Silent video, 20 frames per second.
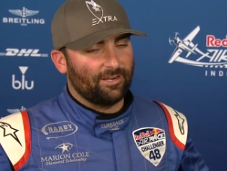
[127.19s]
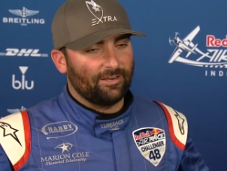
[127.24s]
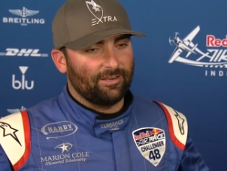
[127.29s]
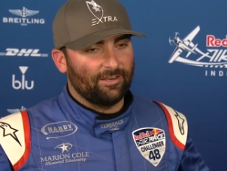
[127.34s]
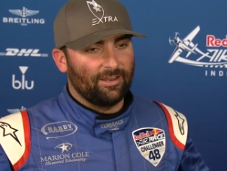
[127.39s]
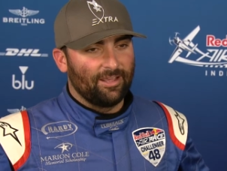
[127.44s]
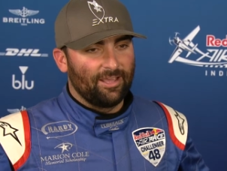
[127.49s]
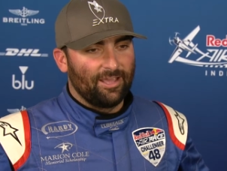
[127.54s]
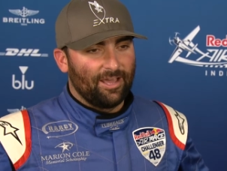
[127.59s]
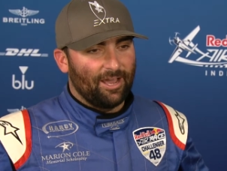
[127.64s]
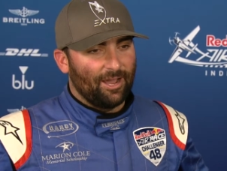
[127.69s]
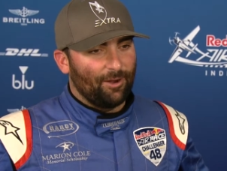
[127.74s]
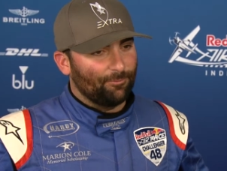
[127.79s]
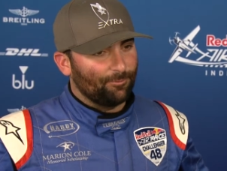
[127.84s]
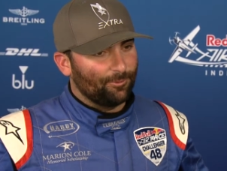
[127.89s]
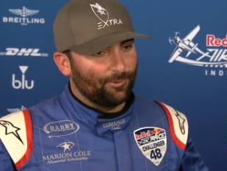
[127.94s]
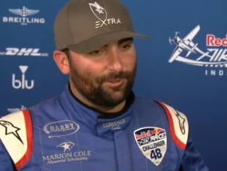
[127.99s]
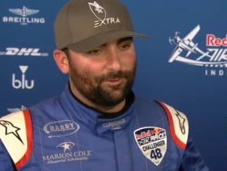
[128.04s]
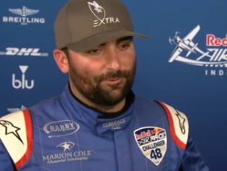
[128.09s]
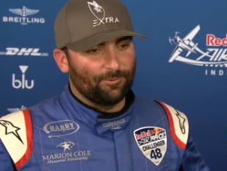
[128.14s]
And I
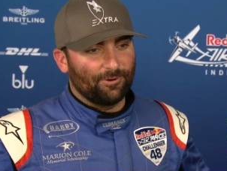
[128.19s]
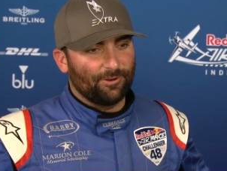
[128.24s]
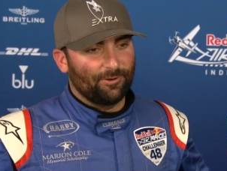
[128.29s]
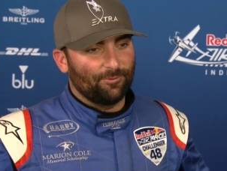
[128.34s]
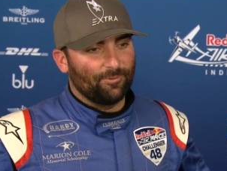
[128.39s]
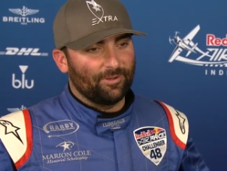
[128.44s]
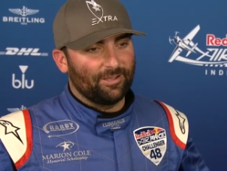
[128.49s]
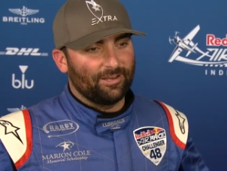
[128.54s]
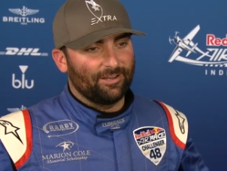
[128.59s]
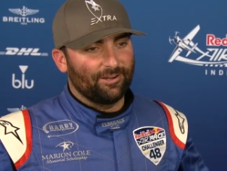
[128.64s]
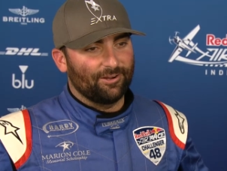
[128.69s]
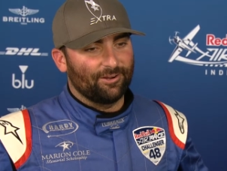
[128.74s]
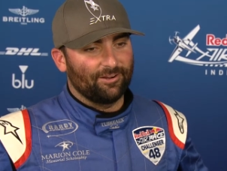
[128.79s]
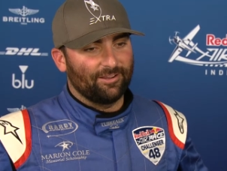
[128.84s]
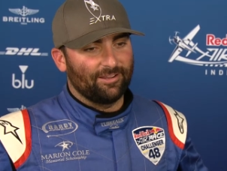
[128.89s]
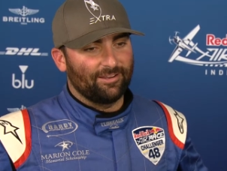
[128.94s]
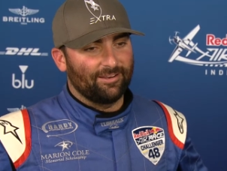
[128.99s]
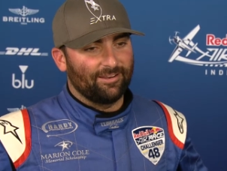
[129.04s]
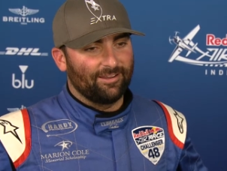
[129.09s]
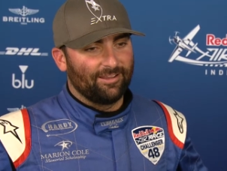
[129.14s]
really wanted to win here,
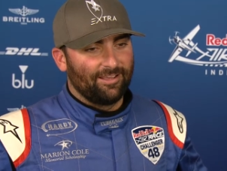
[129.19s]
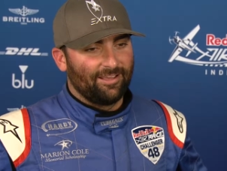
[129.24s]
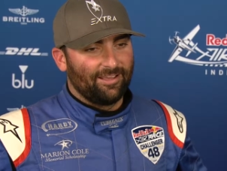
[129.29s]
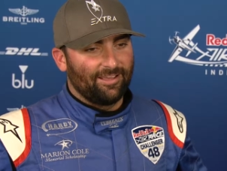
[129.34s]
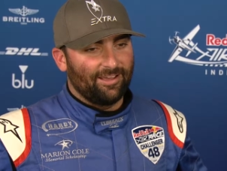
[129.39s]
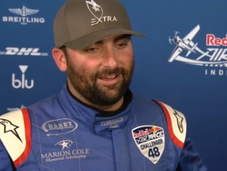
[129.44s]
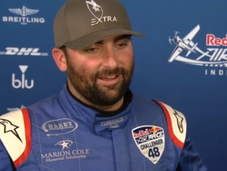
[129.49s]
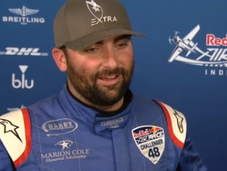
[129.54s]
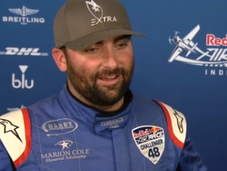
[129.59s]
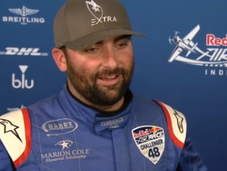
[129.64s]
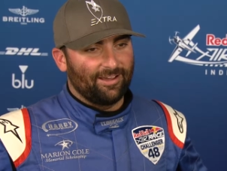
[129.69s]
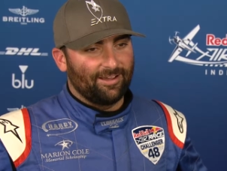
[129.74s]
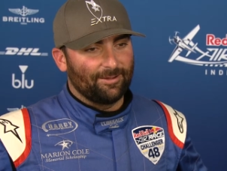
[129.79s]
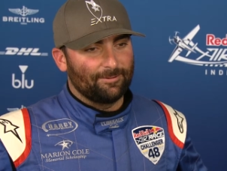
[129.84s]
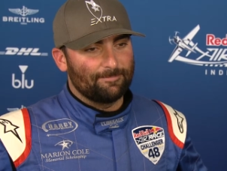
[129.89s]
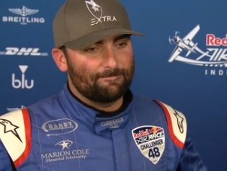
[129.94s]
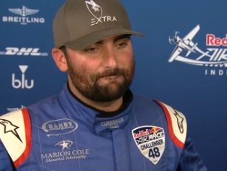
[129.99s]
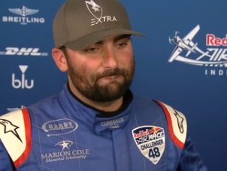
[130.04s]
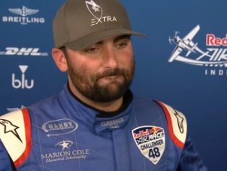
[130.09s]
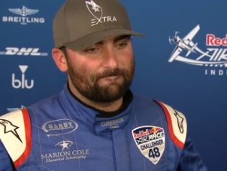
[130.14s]
and
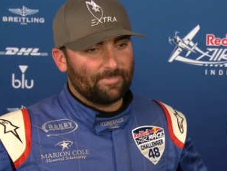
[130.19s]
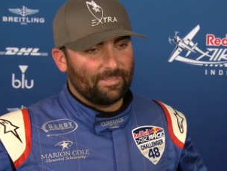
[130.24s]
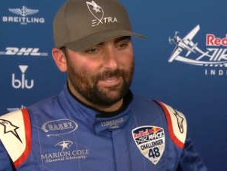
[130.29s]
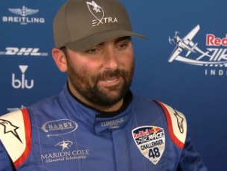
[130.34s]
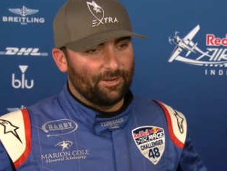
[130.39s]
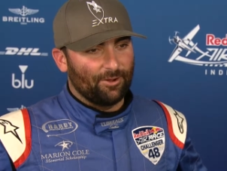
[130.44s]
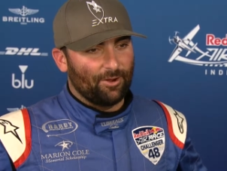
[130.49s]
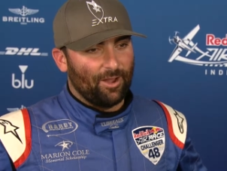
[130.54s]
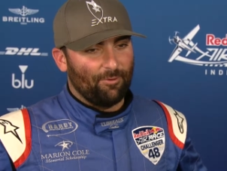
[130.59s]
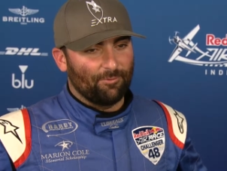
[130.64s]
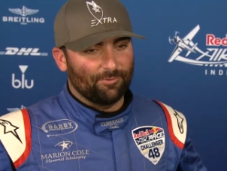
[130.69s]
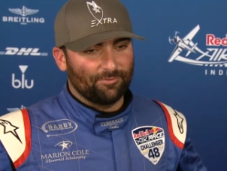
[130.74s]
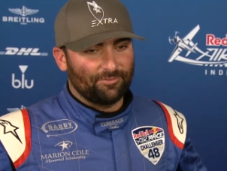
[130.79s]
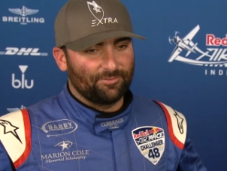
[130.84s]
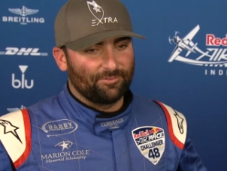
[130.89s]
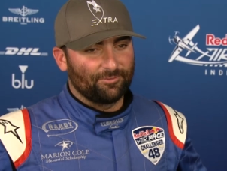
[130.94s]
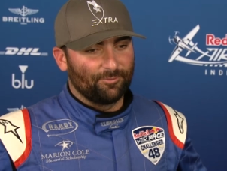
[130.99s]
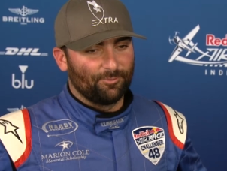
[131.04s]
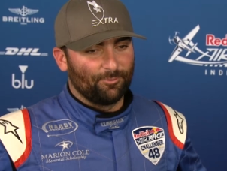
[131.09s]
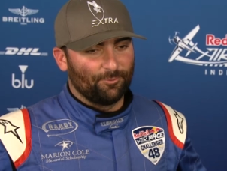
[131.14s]
uh, you know, I
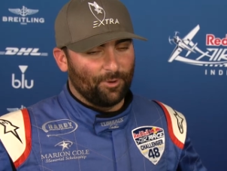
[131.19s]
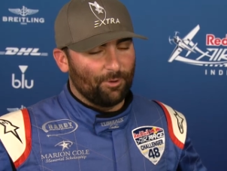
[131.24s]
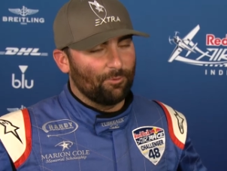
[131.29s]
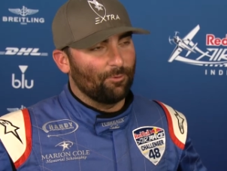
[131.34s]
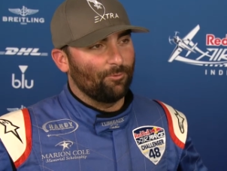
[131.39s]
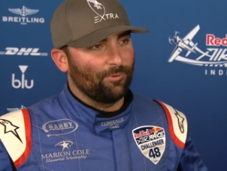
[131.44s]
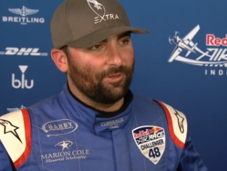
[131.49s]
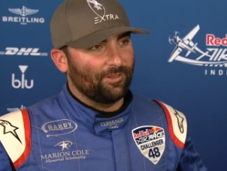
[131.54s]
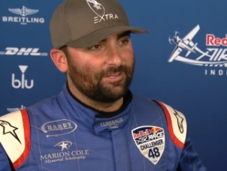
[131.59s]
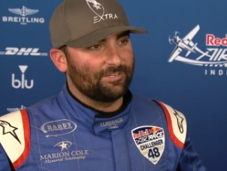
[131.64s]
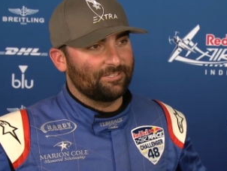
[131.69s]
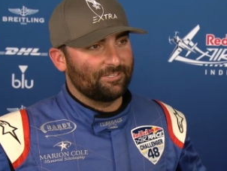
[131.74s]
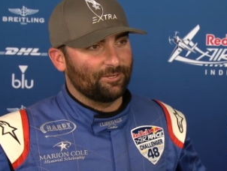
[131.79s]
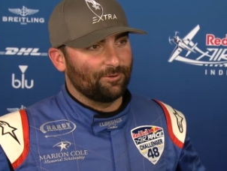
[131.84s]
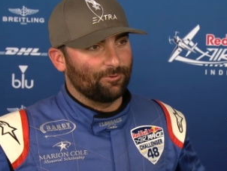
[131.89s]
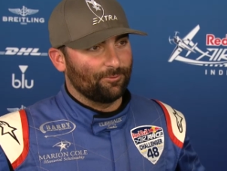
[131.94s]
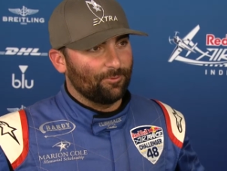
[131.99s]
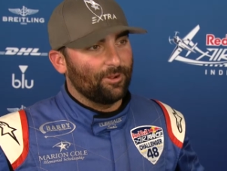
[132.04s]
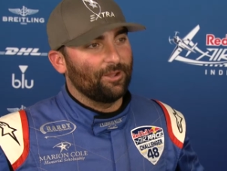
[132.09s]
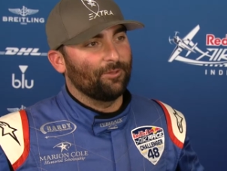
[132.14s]
was we were willing
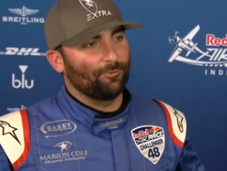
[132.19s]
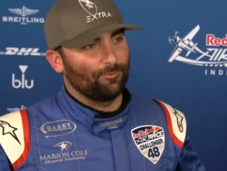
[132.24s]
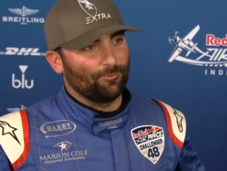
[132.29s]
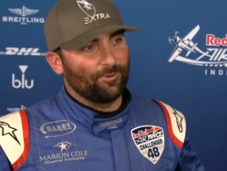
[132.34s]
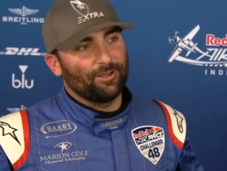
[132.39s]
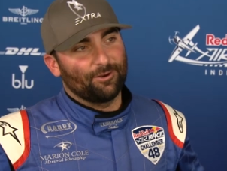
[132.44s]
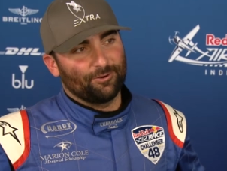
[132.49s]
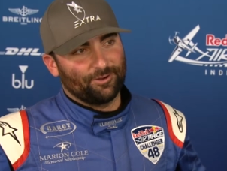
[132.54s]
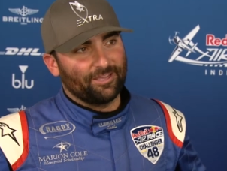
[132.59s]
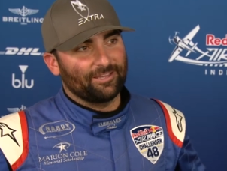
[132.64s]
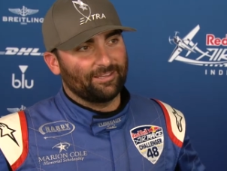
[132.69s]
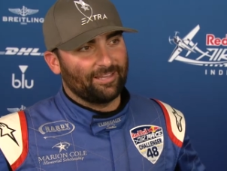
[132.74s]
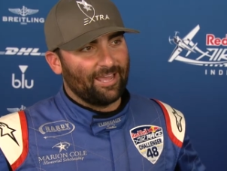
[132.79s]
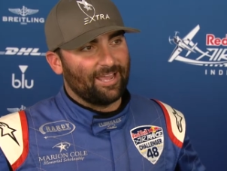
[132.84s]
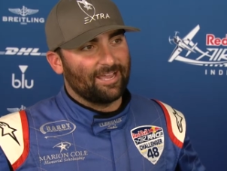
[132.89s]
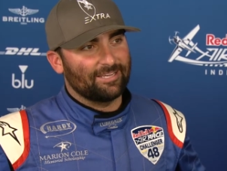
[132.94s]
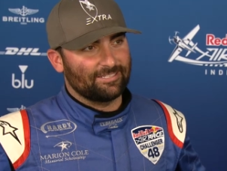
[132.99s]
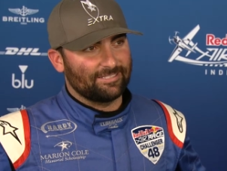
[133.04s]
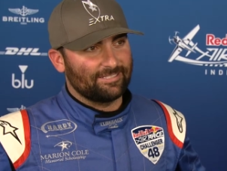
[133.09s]
to either win or get last.